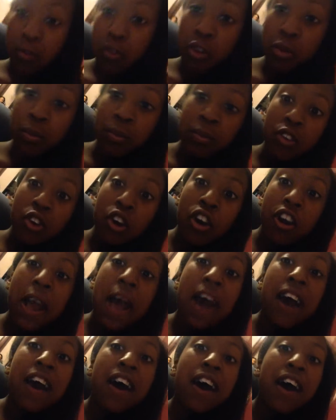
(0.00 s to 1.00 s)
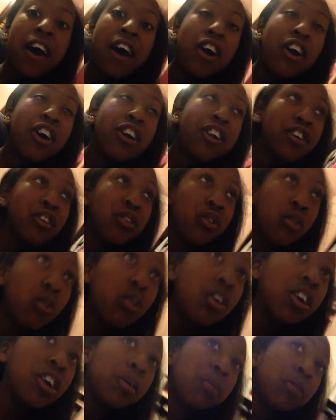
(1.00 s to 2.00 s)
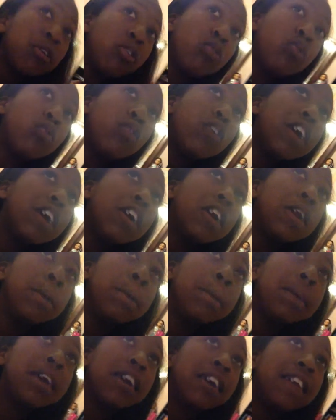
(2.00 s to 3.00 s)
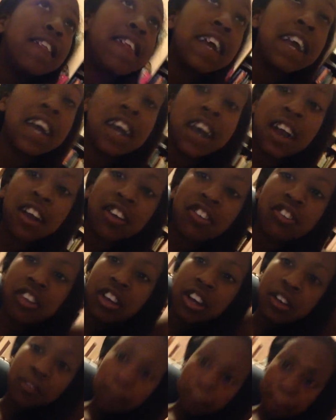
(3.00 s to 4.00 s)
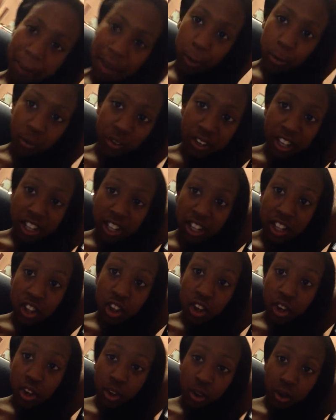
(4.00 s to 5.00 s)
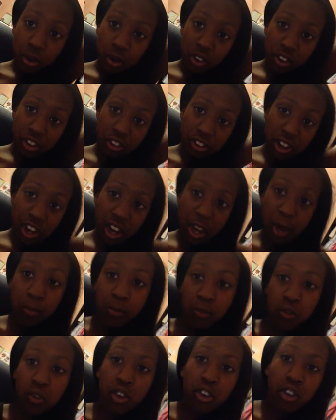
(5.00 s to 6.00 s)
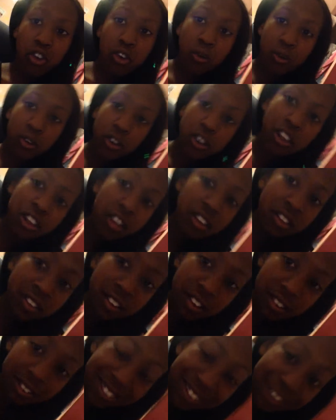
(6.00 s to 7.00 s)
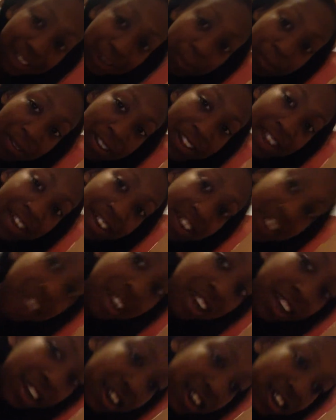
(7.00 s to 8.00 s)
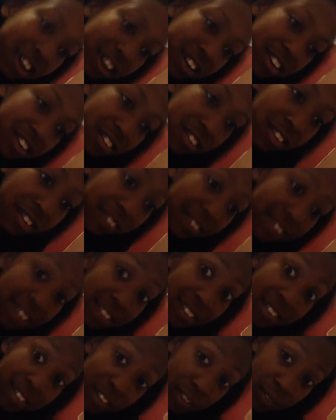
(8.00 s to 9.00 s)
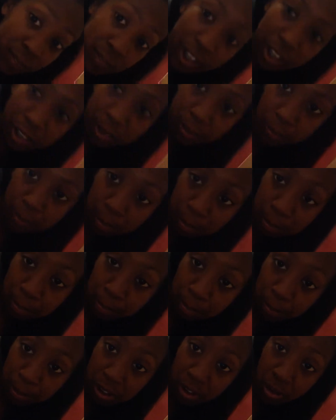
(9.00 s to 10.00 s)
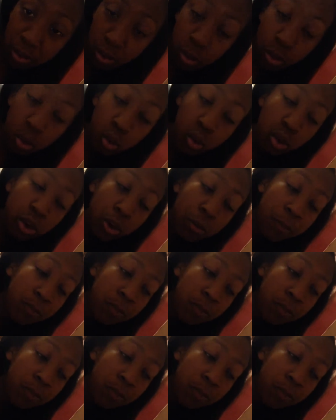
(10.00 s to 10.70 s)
rooms. The auditorium is very big. They actually have a balcony on the top for the older kids to sit up there, because this is a very big school.